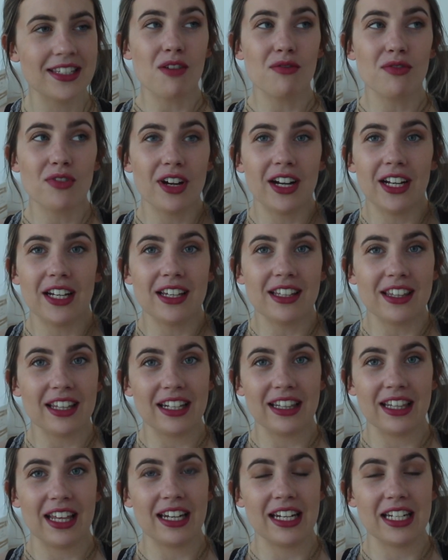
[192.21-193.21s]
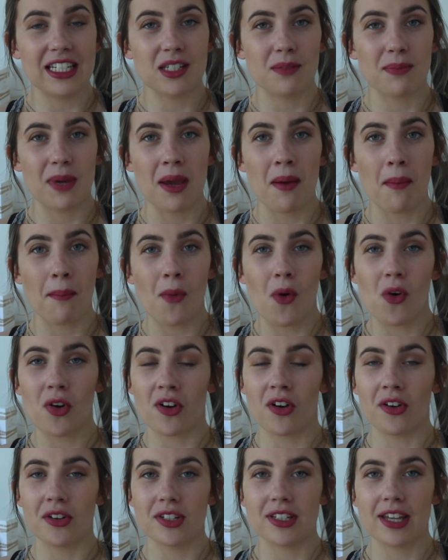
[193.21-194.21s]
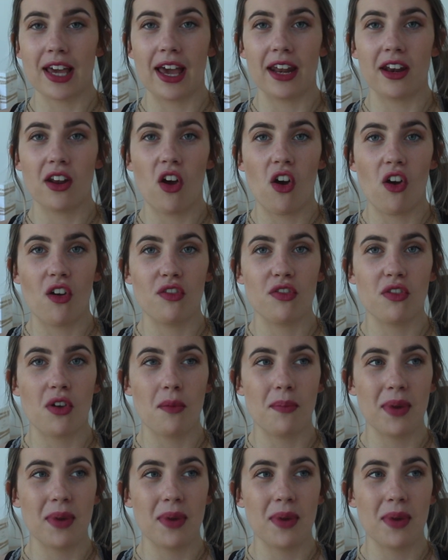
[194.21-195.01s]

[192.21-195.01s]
I really think there needs to be more content of